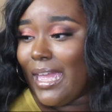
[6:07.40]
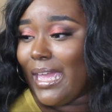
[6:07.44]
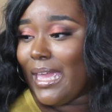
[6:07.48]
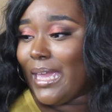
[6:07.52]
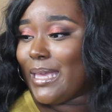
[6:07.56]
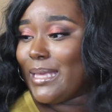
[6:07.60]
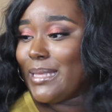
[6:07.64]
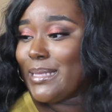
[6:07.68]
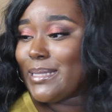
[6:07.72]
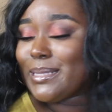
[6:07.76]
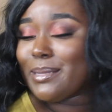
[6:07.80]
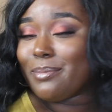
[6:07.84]

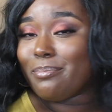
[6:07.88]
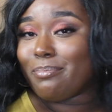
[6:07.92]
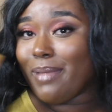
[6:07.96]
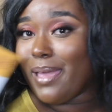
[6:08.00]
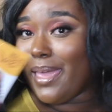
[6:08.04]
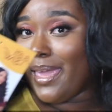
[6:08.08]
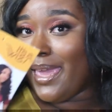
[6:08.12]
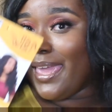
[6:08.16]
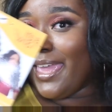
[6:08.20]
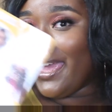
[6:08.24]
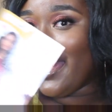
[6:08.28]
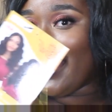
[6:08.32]
It's a
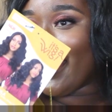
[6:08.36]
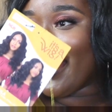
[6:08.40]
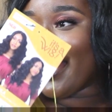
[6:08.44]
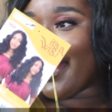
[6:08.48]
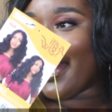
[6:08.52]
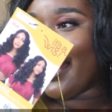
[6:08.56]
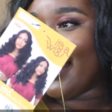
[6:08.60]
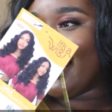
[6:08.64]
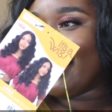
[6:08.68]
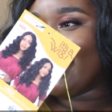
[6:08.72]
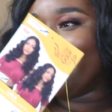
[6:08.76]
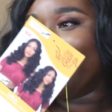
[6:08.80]
wig.
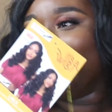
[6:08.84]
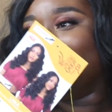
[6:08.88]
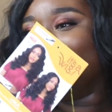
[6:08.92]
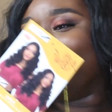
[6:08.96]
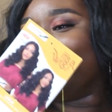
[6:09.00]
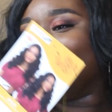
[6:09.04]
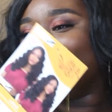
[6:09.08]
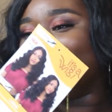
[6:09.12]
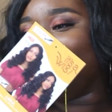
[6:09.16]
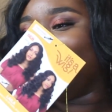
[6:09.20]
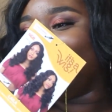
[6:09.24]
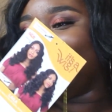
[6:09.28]
I
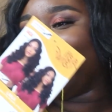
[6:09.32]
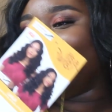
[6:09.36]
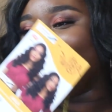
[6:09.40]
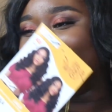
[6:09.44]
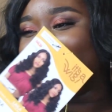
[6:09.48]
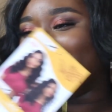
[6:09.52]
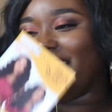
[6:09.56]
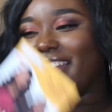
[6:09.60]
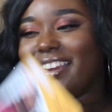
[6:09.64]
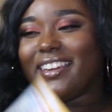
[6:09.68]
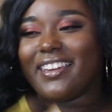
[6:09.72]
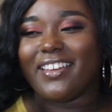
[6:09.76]
love that.
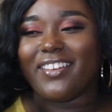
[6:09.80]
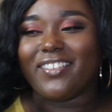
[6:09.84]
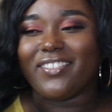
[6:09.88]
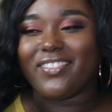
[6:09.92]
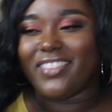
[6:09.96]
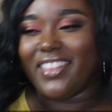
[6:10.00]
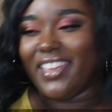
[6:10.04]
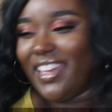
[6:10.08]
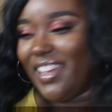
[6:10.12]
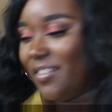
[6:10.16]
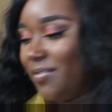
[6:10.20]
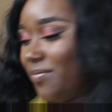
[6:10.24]
I
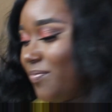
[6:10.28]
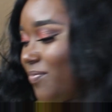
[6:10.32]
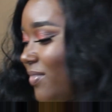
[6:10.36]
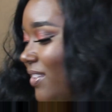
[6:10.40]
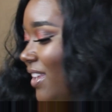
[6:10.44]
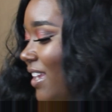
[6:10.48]
love that.